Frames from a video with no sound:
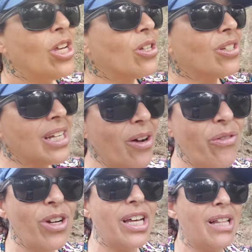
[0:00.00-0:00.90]
So it's not
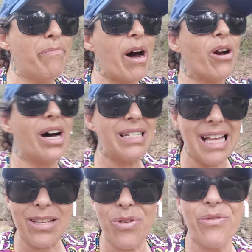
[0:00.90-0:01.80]
really about us.
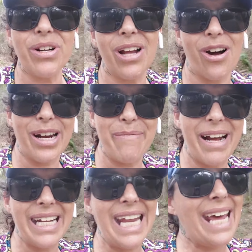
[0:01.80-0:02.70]
That's what we're talking
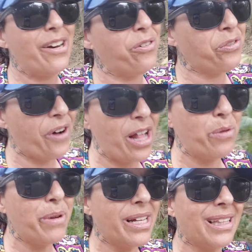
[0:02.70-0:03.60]
about today. And if you
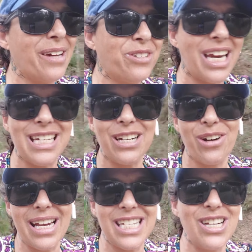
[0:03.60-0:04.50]
follow me on Life Changing
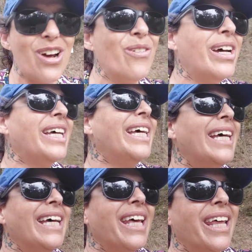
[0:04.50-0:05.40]
Grace, you know,
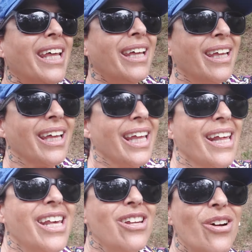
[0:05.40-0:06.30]

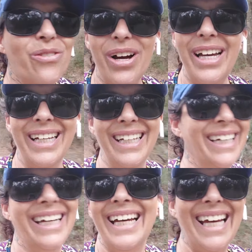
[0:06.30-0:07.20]
you know,
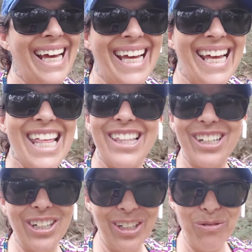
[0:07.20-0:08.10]

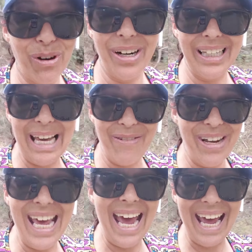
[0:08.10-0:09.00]
the good word that
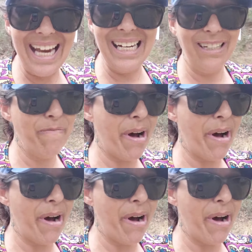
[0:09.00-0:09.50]
we had in the